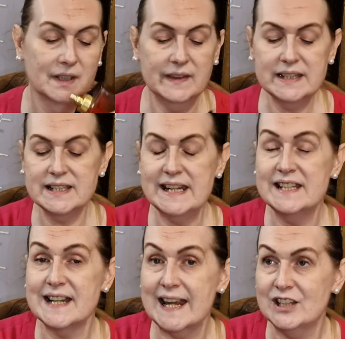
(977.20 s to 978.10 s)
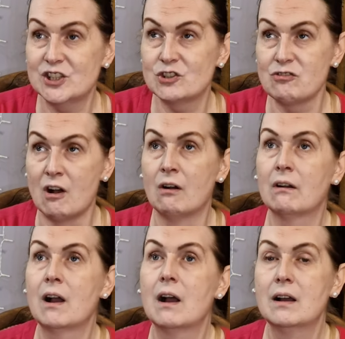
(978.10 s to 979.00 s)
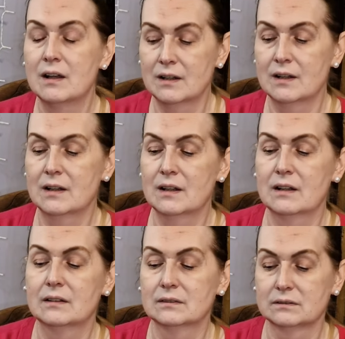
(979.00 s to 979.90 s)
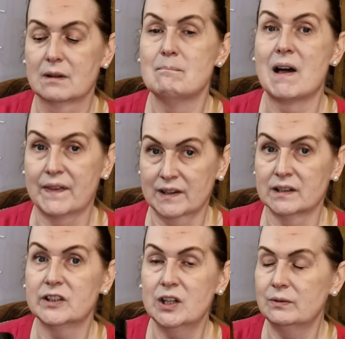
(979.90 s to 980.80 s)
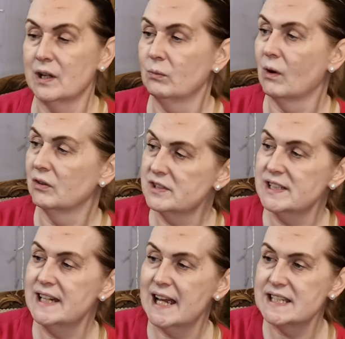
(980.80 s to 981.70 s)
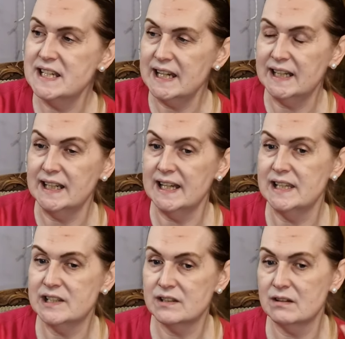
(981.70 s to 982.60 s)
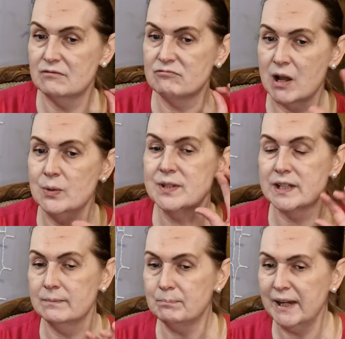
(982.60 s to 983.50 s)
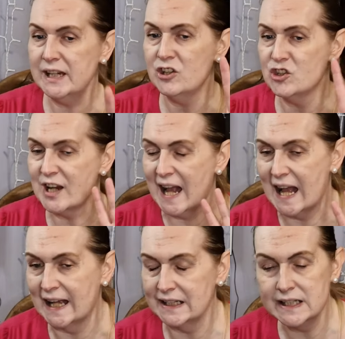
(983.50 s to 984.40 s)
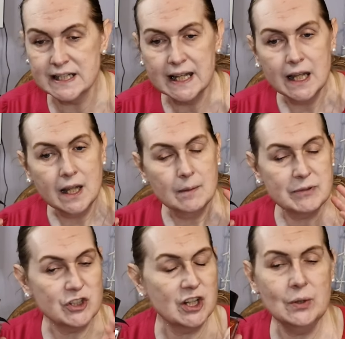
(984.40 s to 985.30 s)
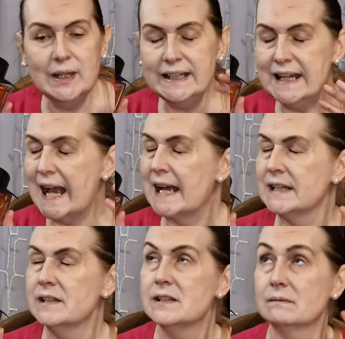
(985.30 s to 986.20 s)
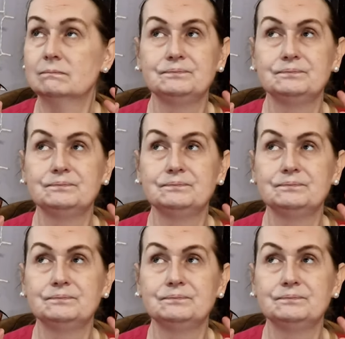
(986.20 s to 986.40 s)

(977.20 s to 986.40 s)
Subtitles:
This is a strong mother, you know what. Yes, it is rose and peach and patchouli, and